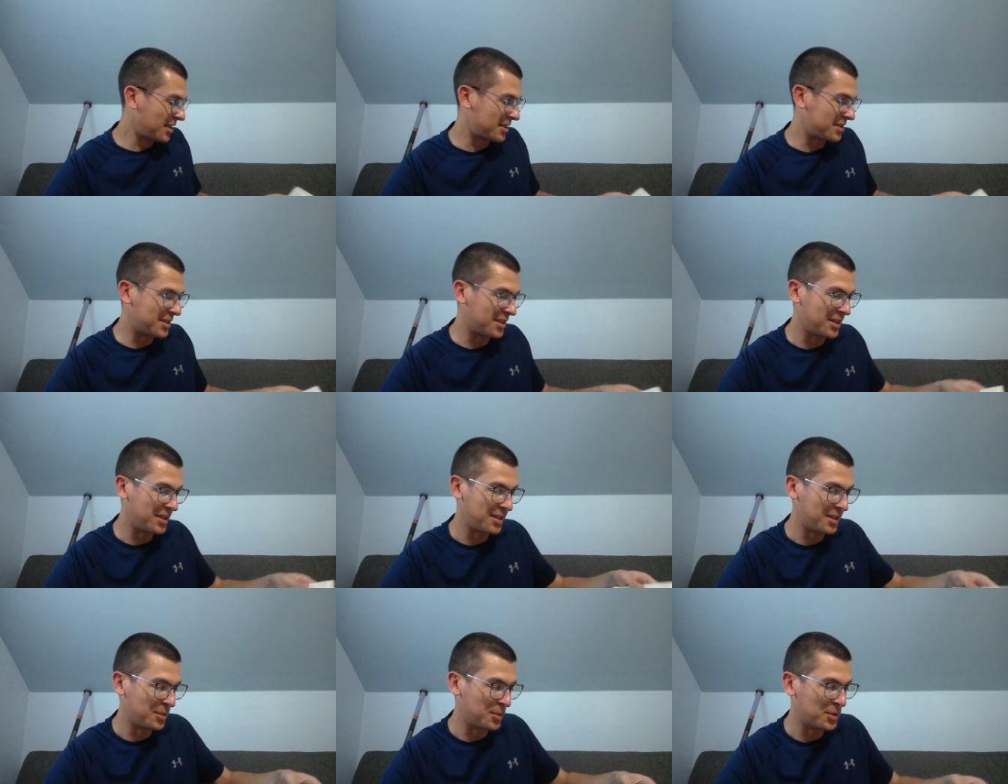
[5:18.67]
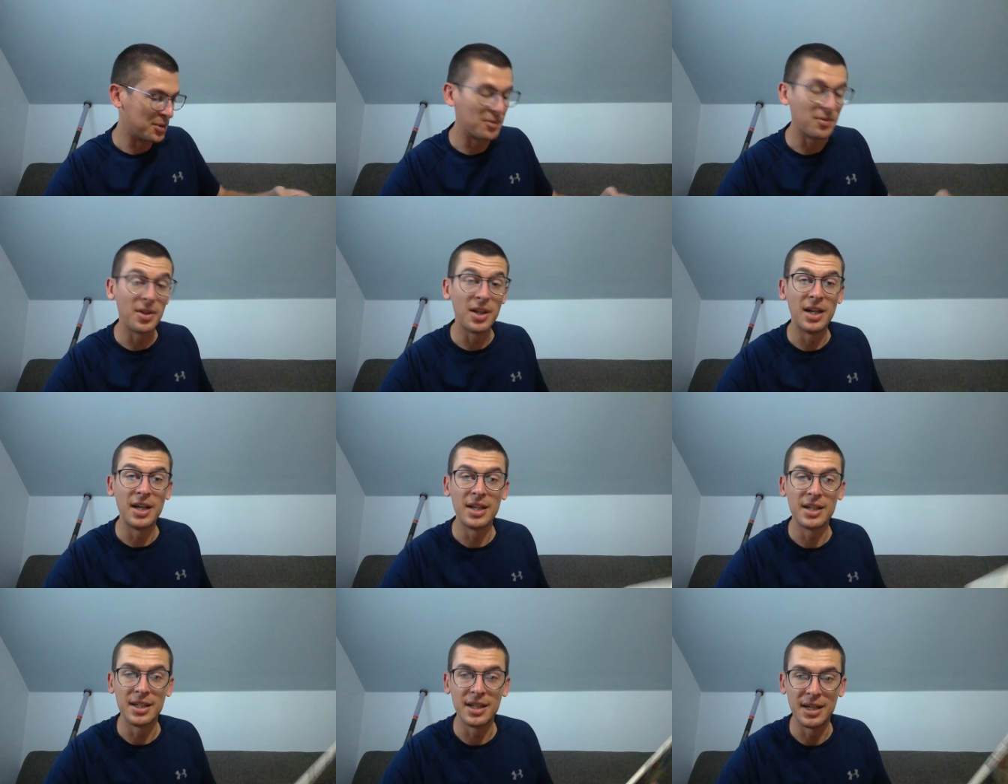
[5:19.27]
he was
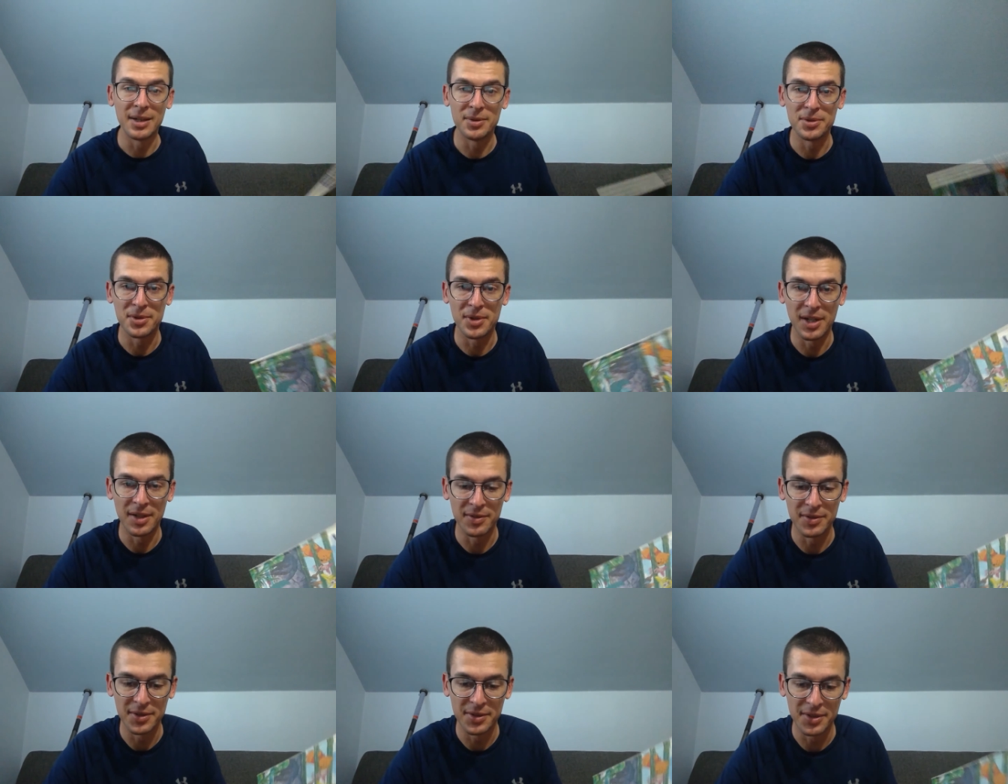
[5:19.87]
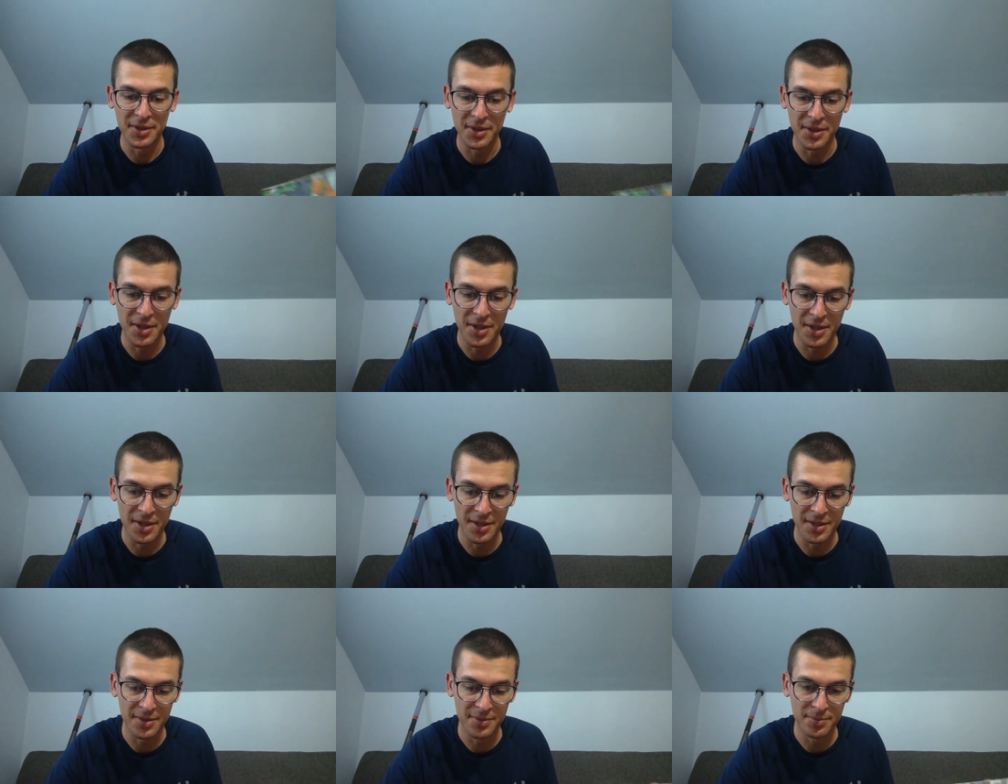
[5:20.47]
flying and I was driving, so the
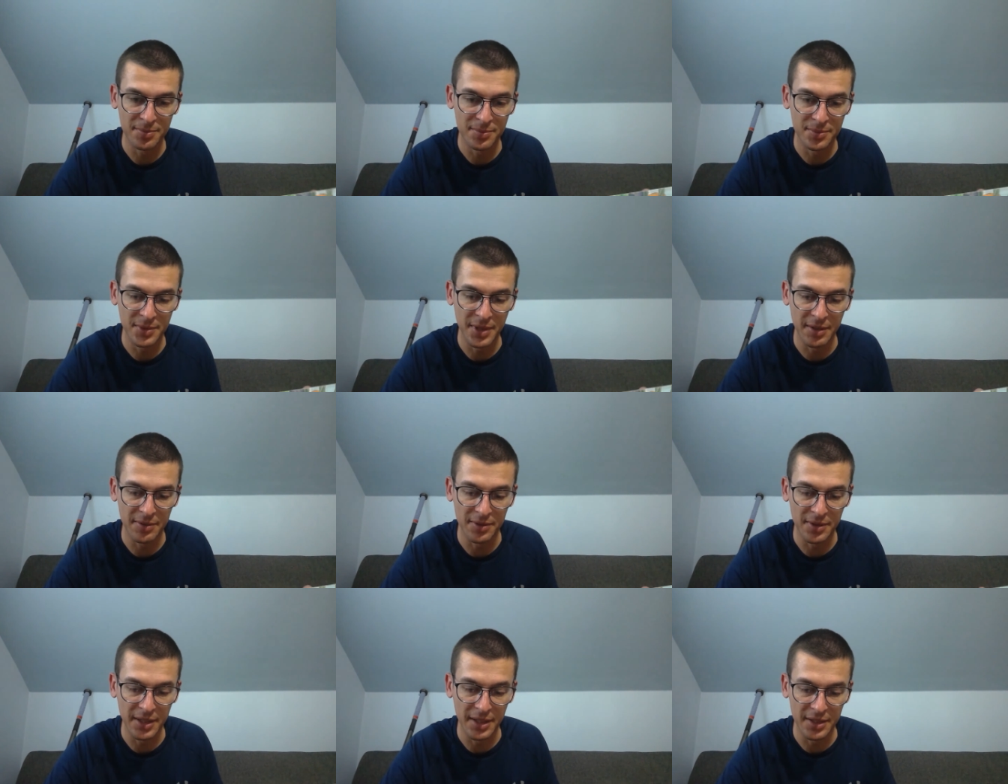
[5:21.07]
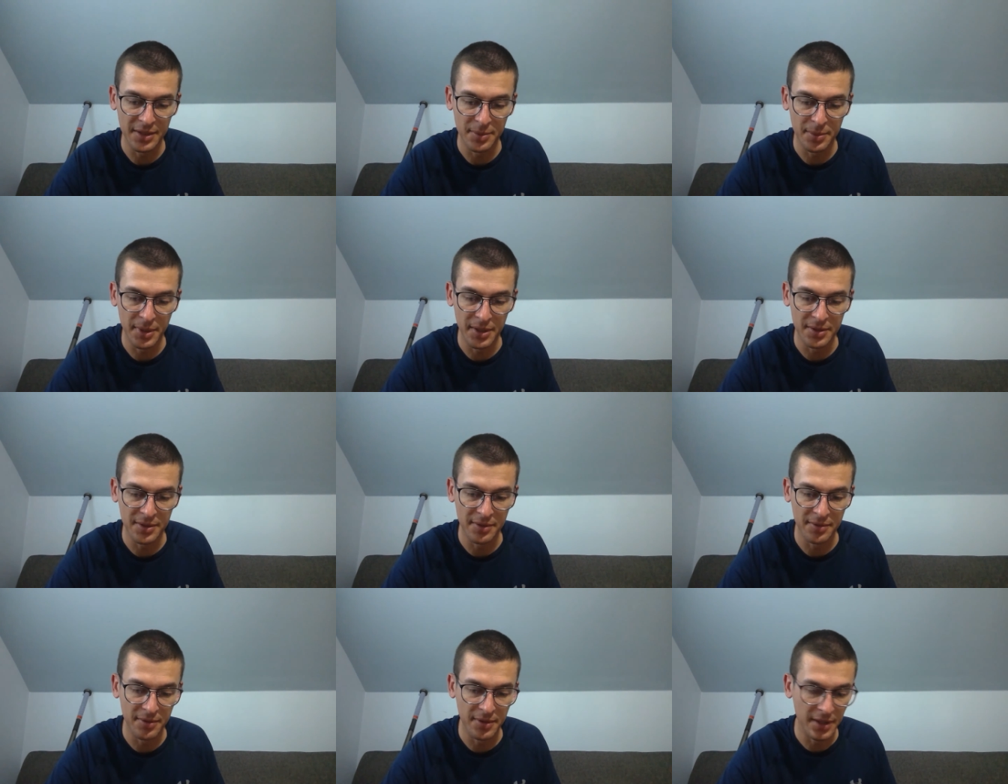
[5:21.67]
car definitely had
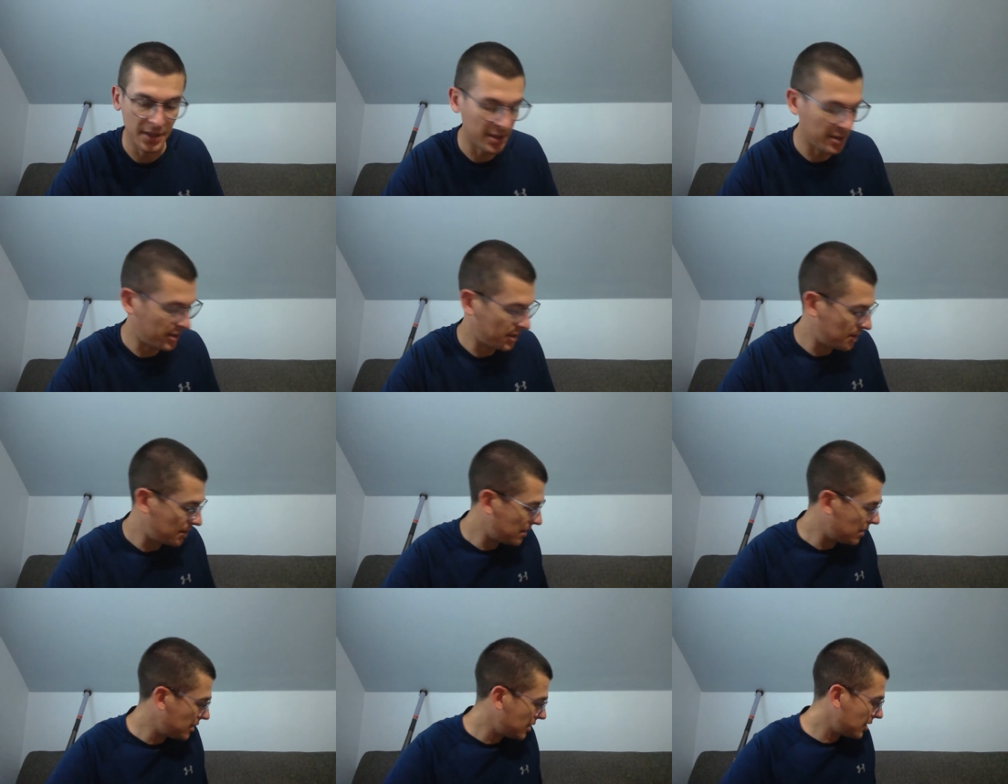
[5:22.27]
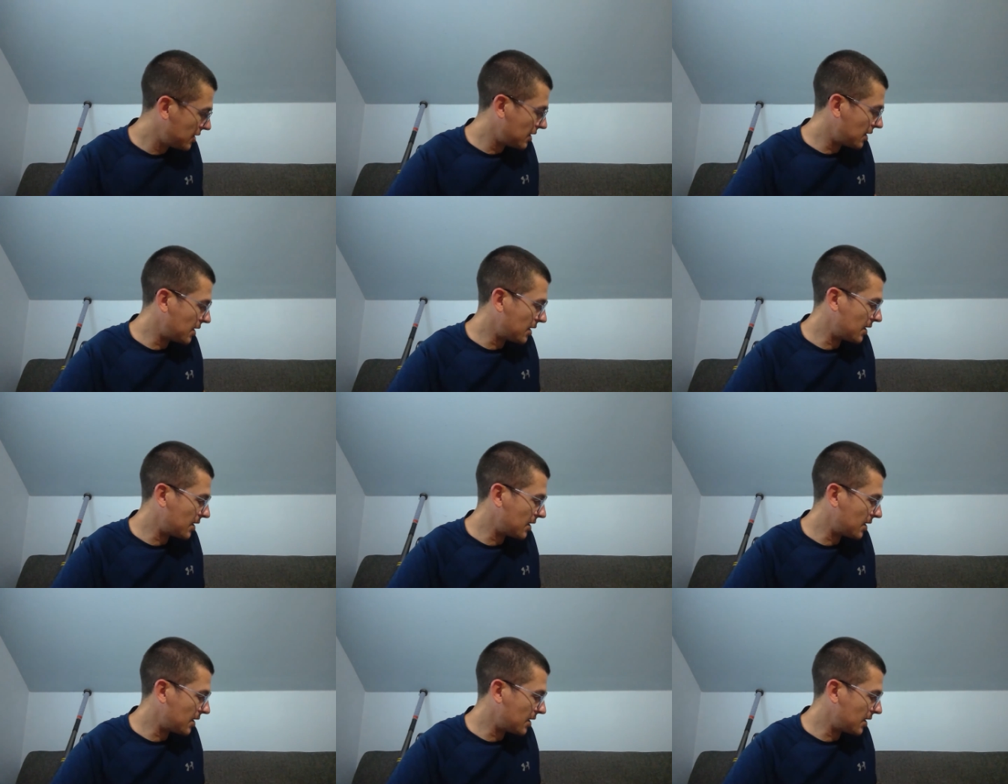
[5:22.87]
space to fit it.